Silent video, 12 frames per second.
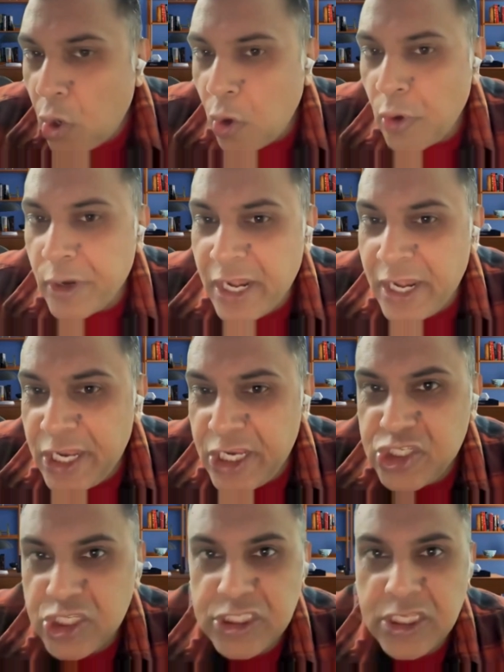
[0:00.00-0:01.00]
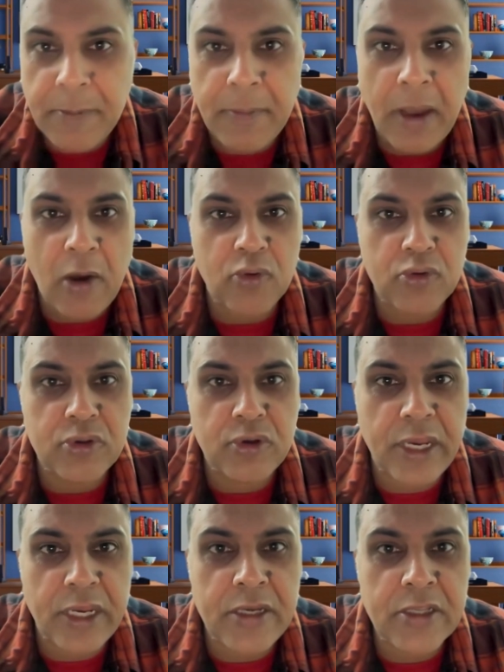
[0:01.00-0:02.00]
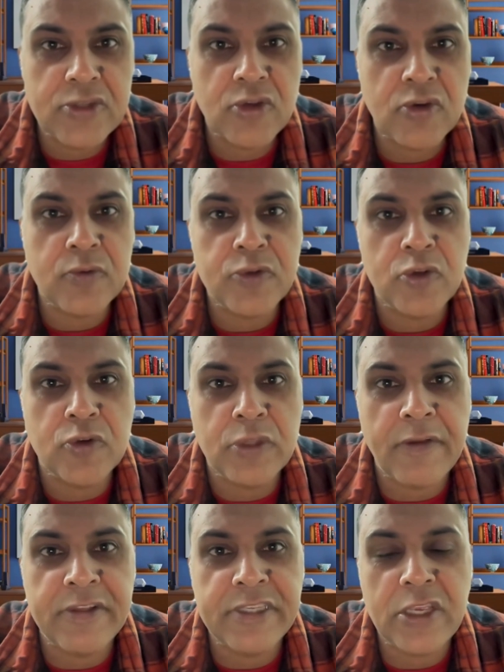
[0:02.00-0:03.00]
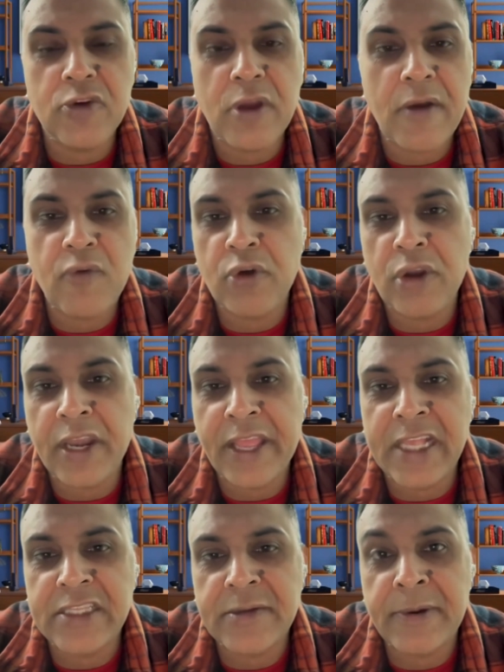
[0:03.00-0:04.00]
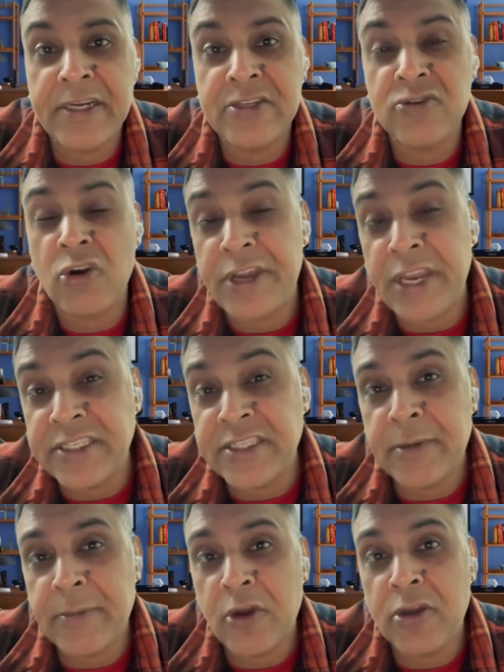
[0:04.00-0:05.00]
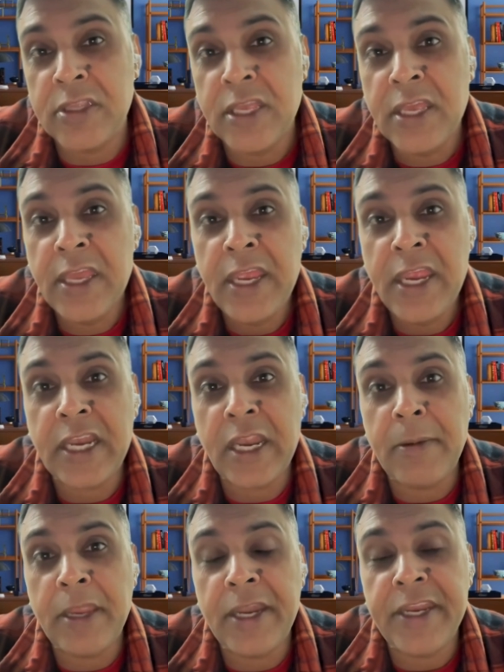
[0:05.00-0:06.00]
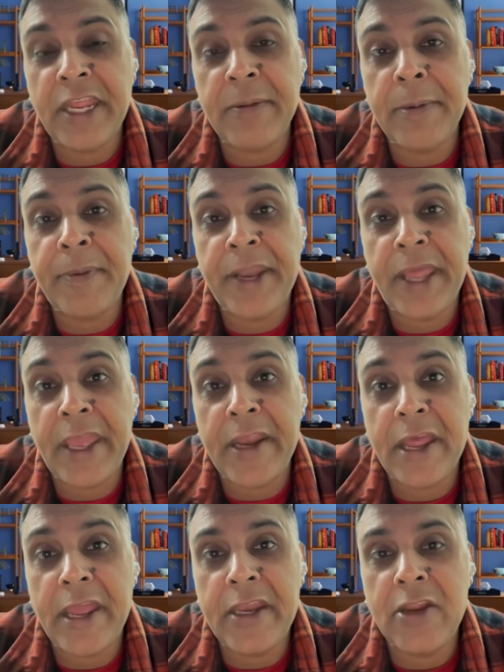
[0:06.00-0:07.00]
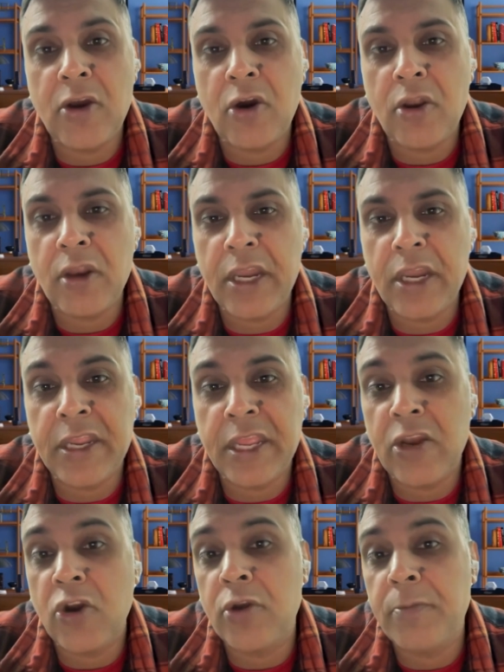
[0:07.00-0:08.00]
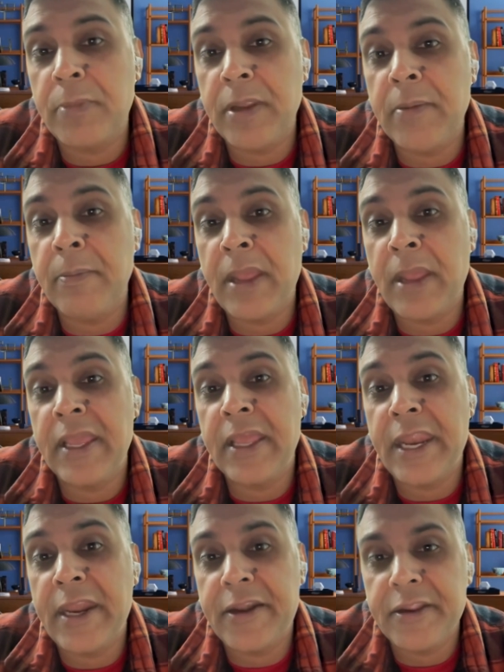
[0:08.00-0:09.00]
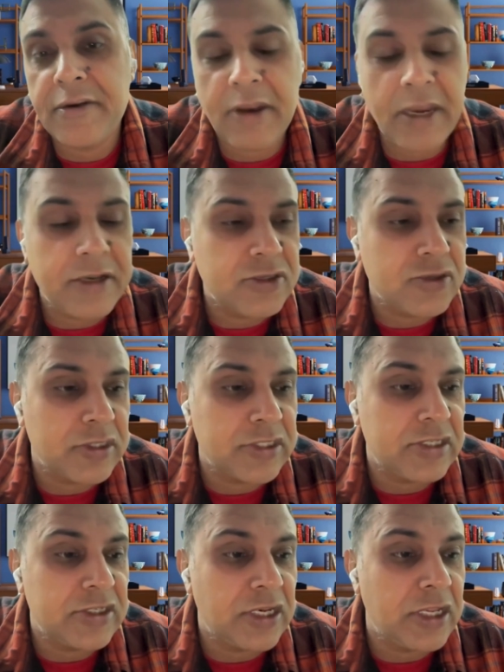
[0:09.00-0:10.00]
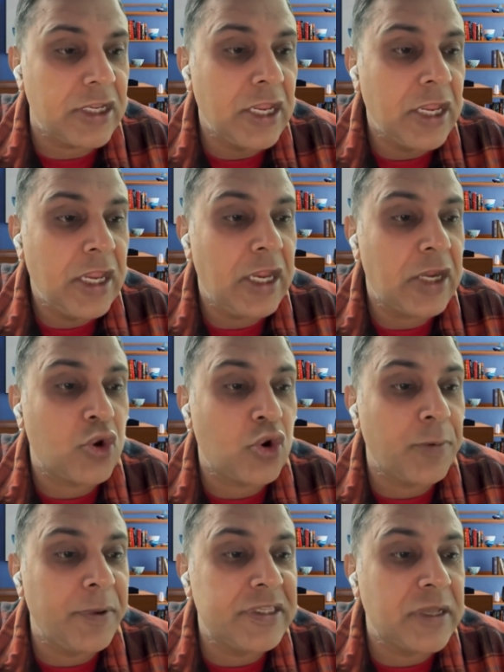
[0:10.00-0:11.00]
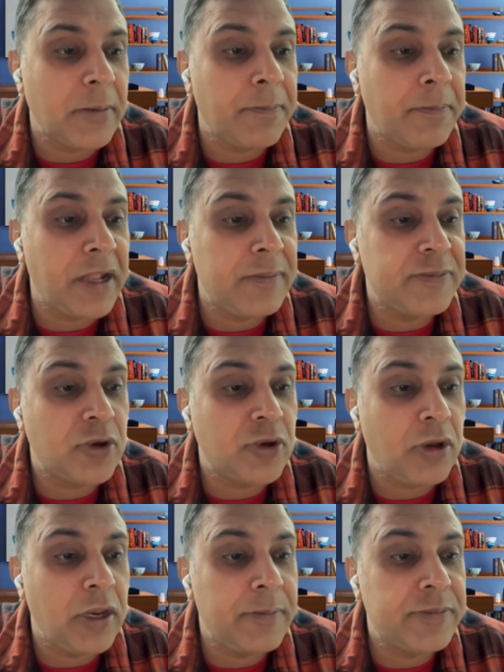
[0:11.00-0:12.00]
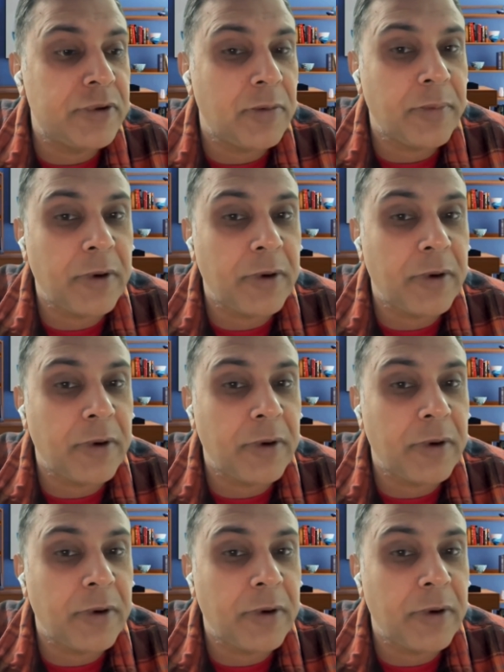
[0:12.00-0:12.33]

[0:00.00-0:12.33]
oral lesions in mouth, right? So they will say you have oral cancer, but not necessary, because it can be benign or it cannot be malignant, right? So essentially, it could be some pulps or polyps or